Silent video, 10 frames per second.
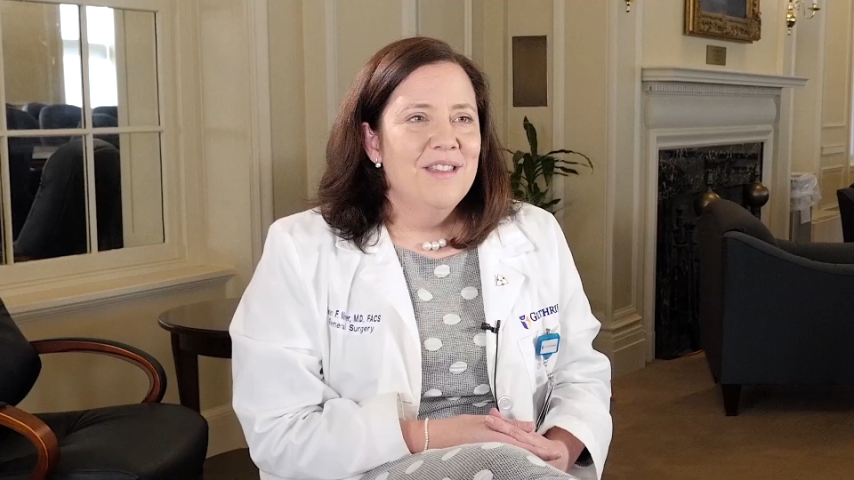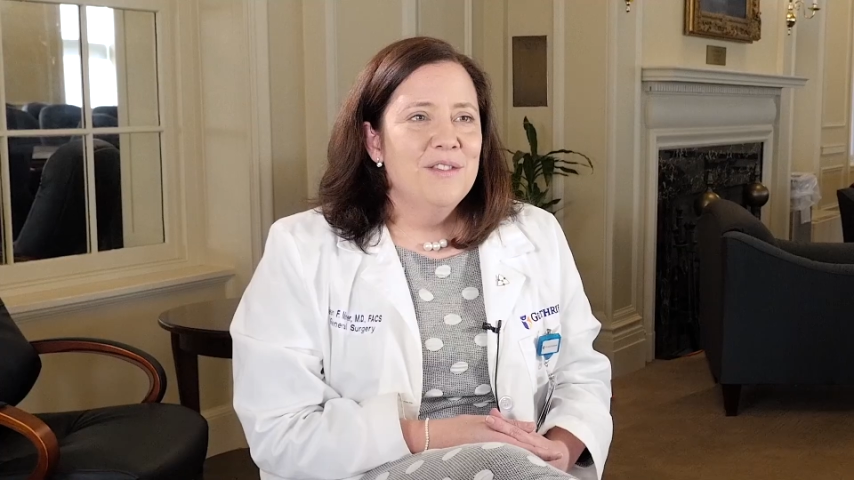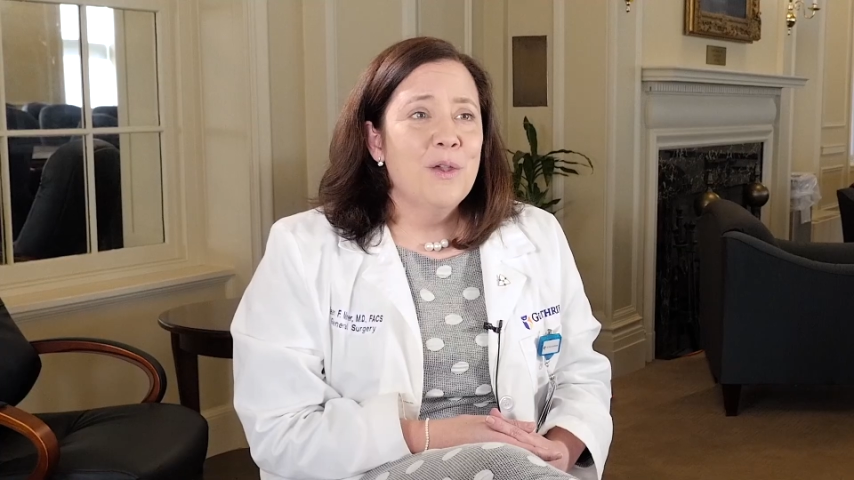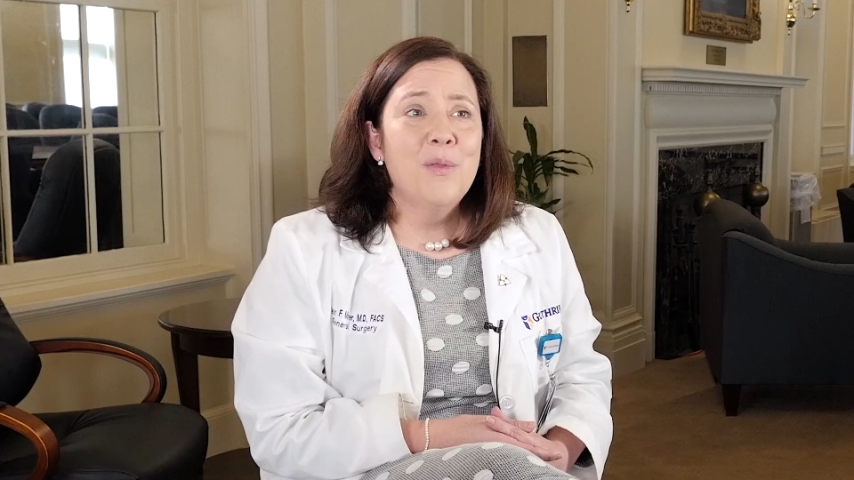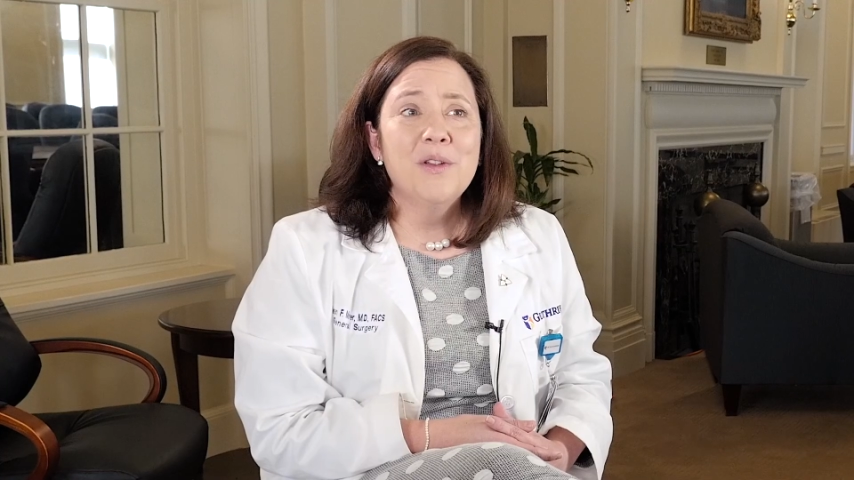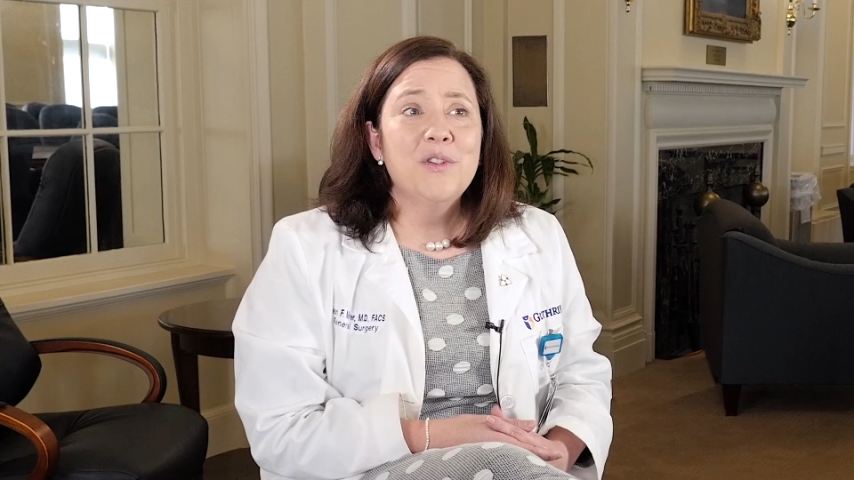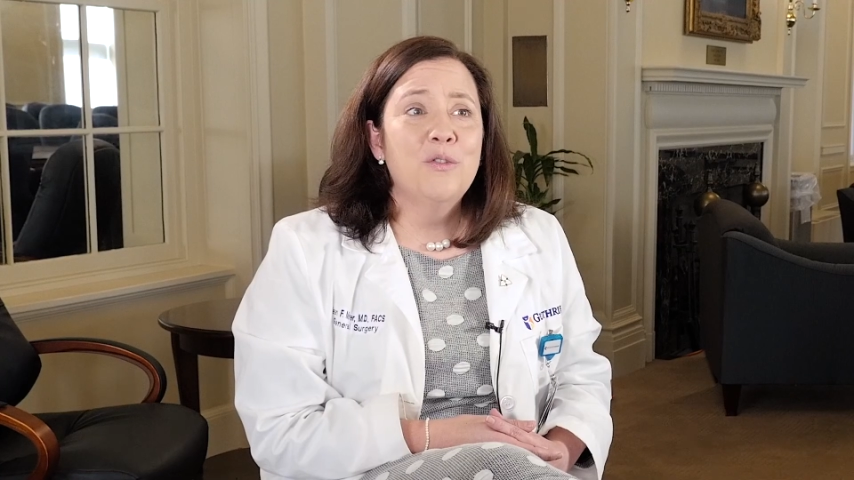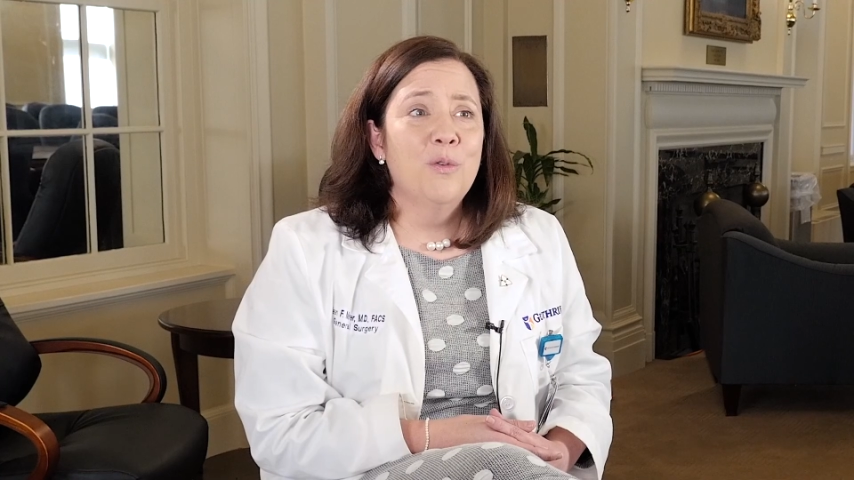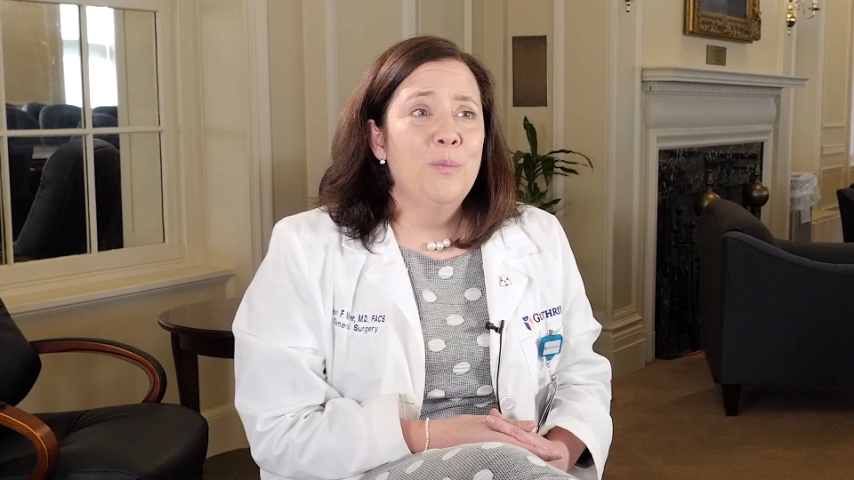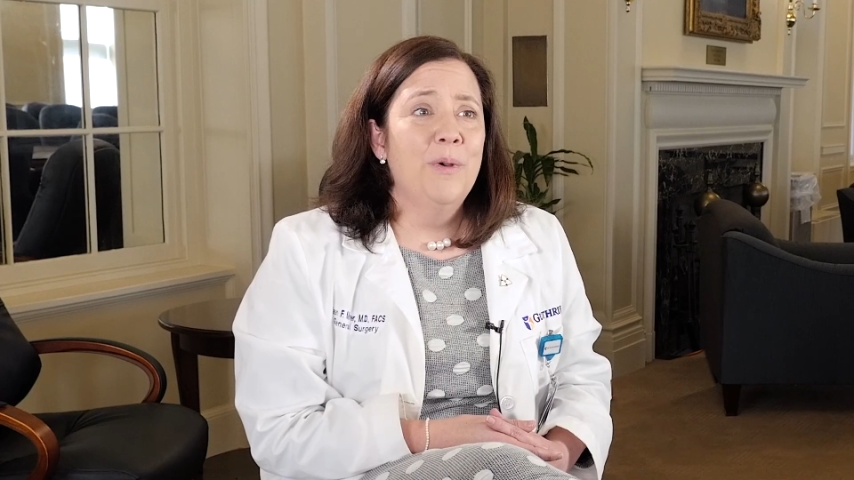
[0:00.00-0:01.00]
So there's a
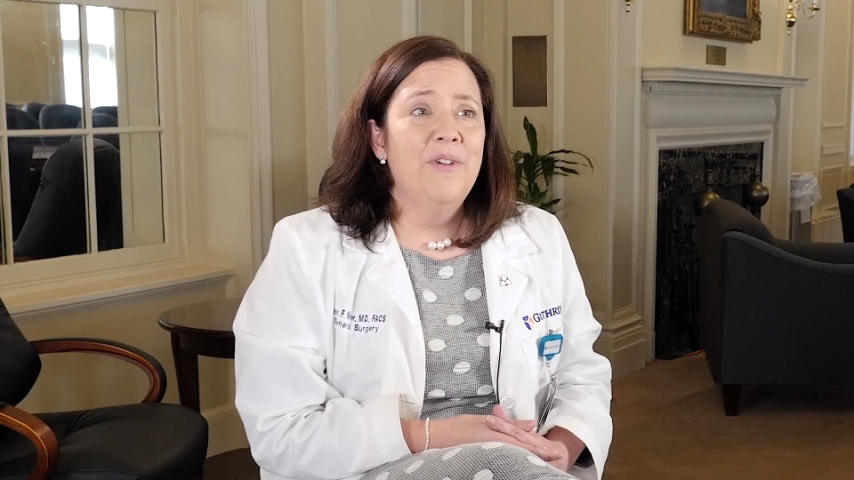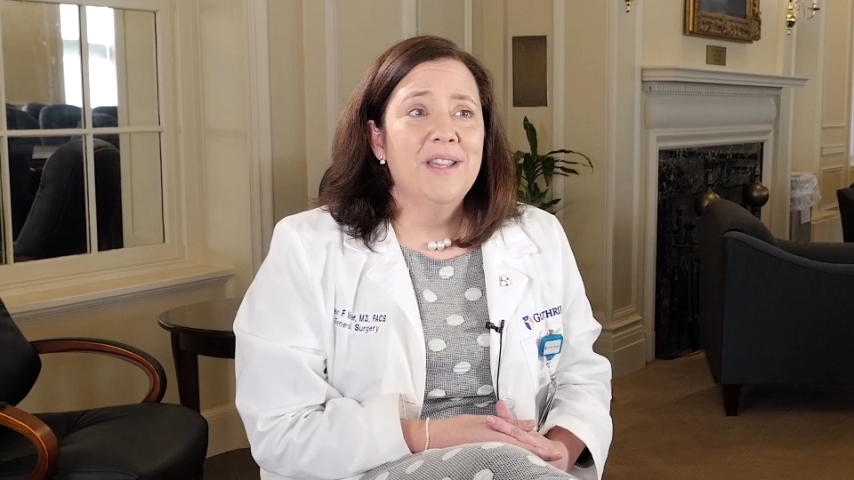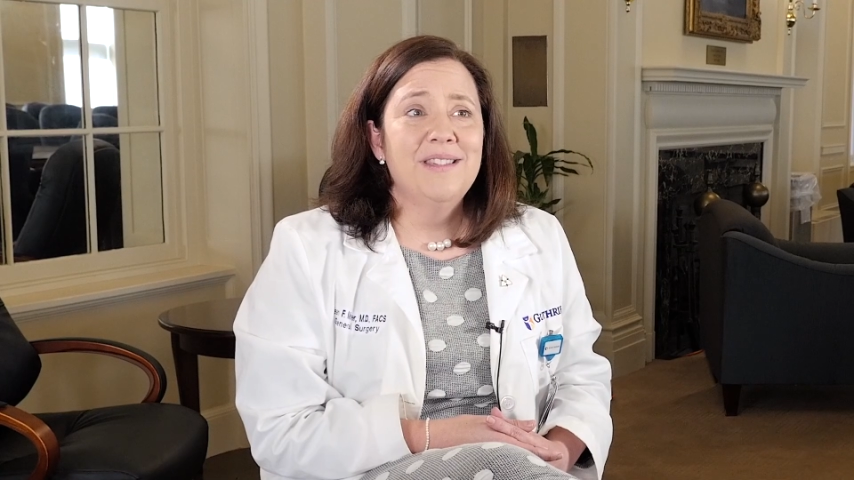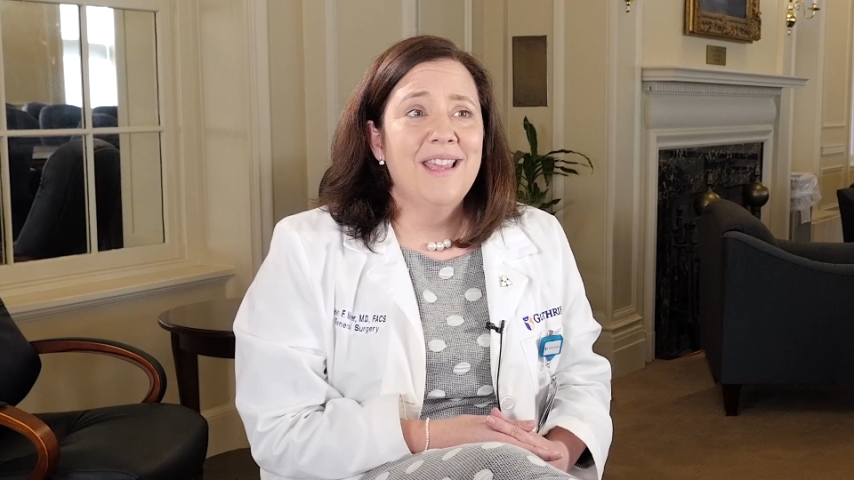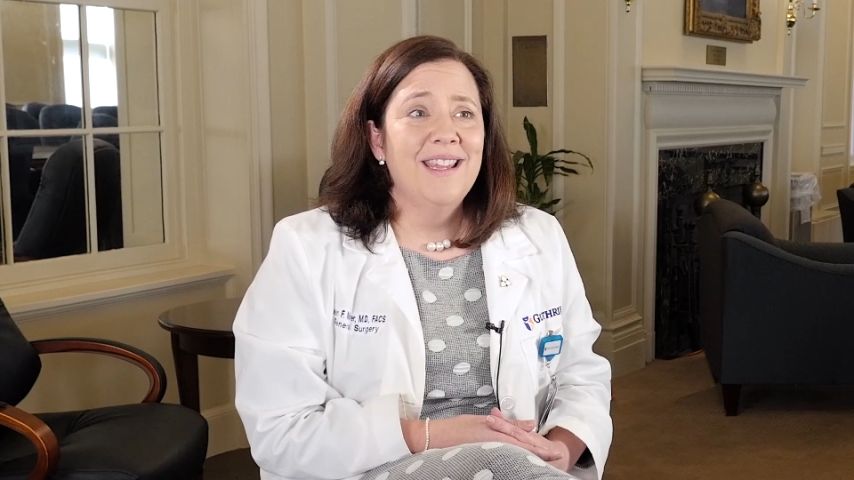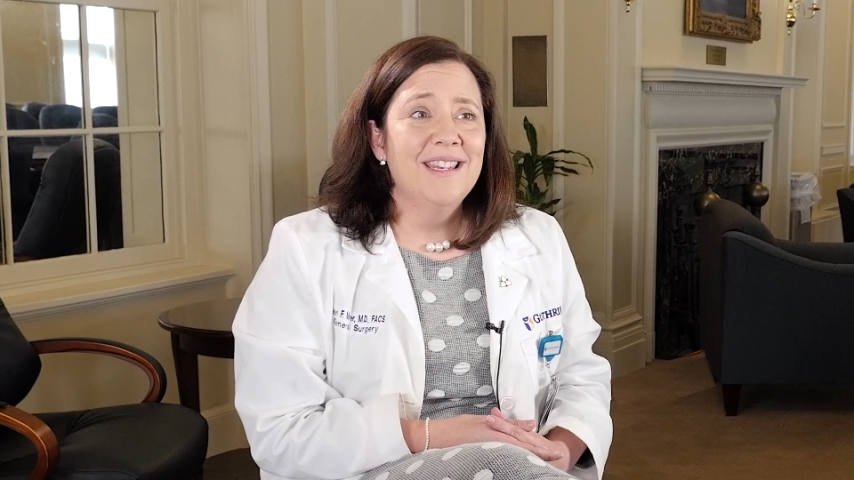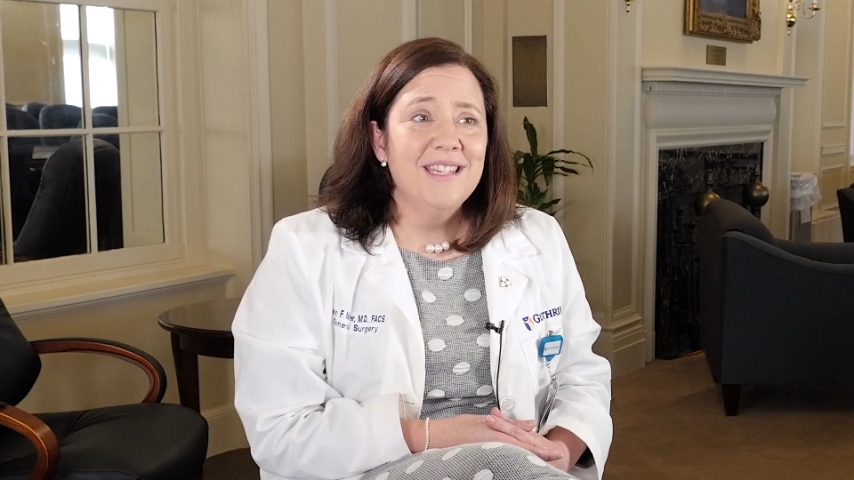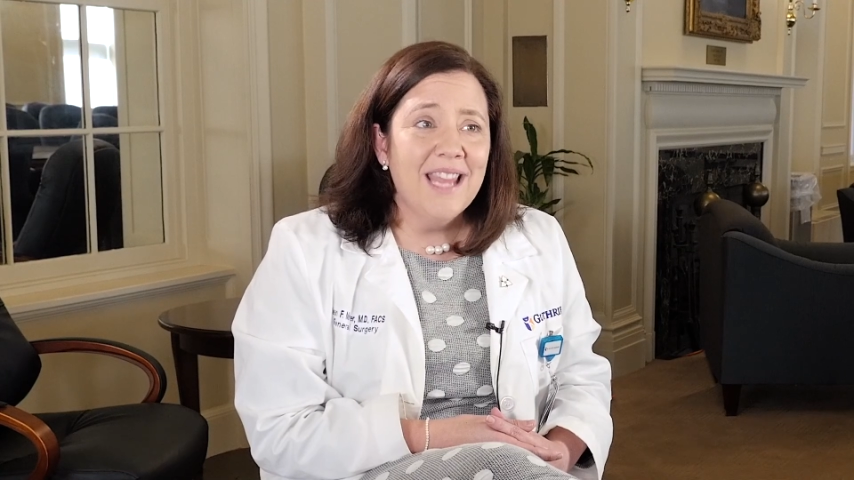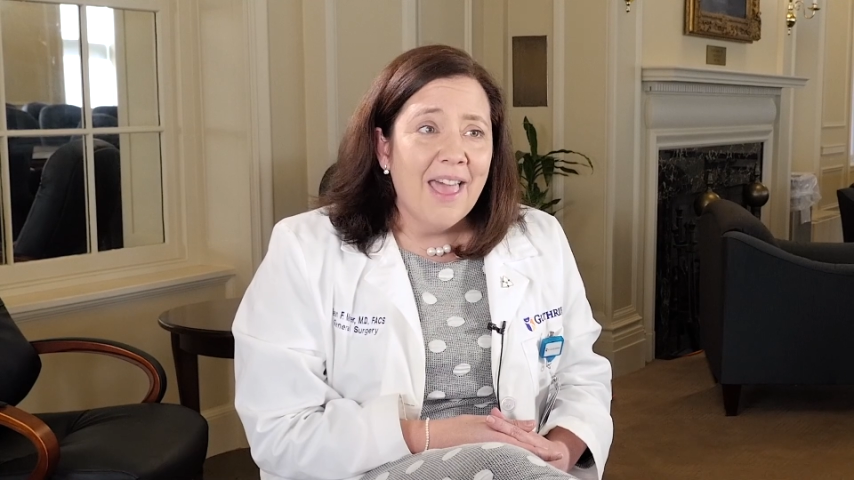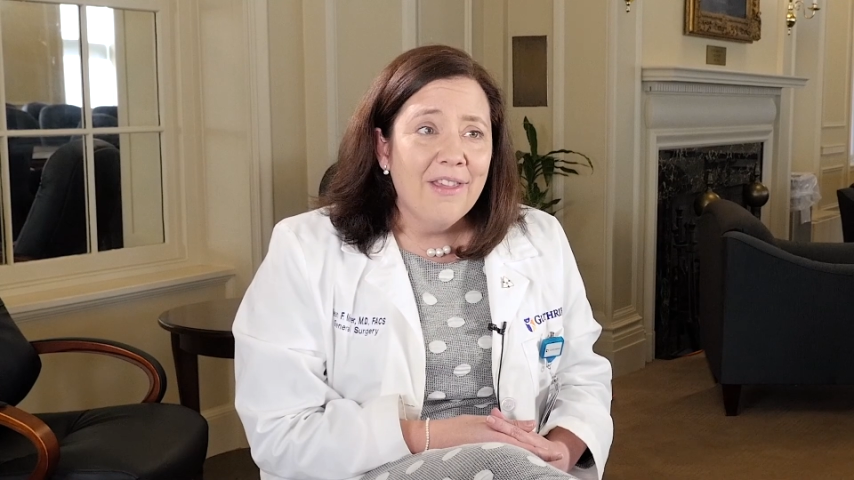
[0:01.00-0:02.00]
group of us that get
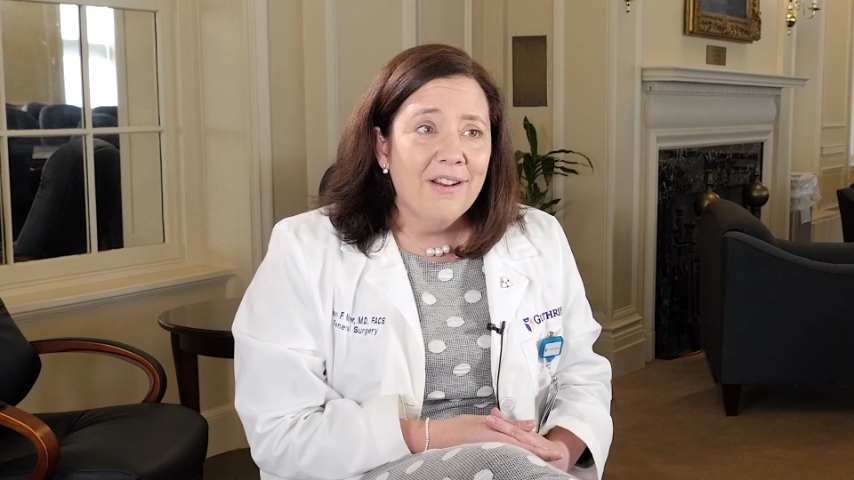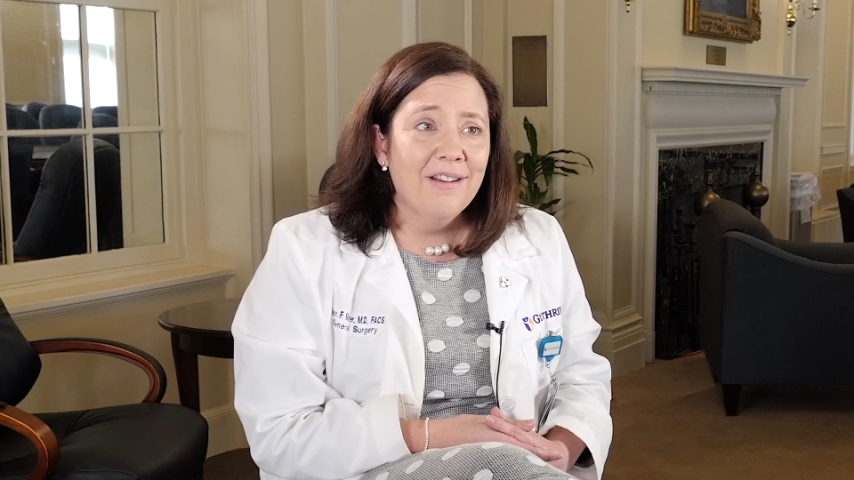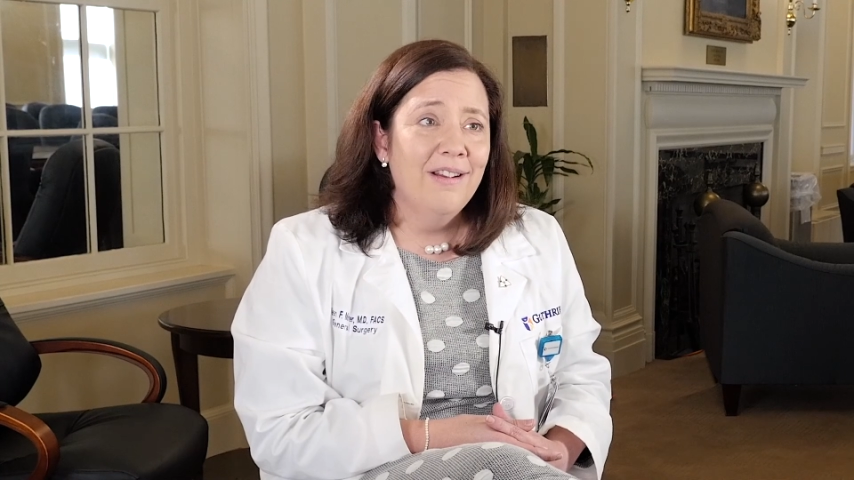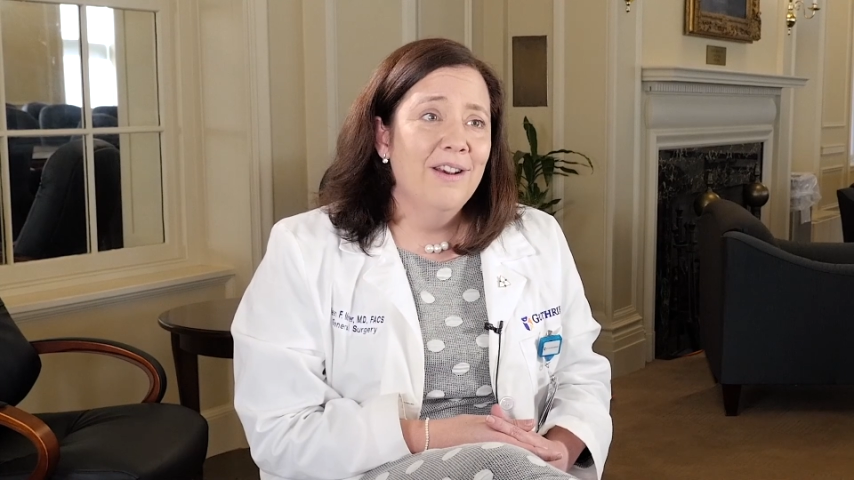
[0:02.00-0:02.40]
together